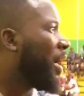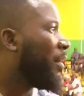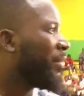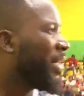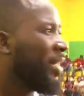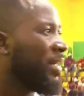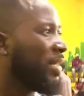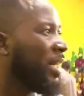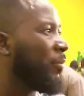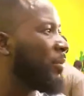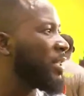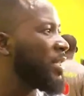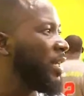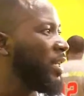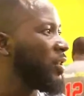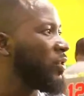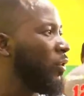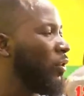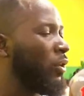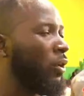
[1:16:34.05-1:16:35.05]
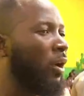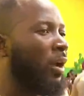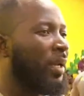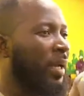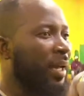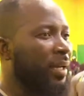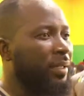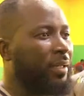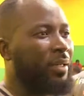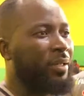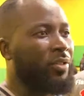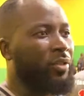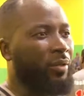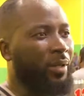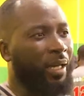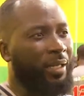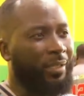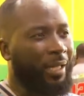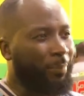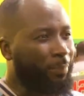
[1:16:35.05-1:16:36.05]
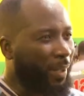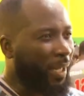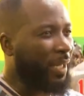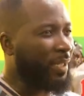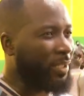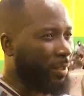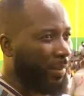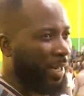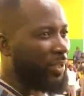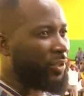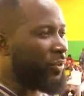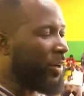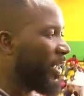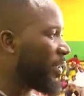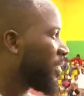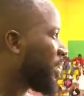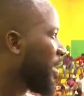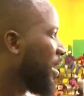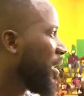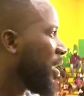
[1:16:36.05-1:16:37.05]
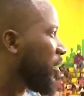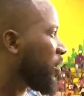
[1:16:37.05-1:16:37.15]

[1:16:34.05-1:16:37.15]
They was in the zone all night, so that played to my strengths.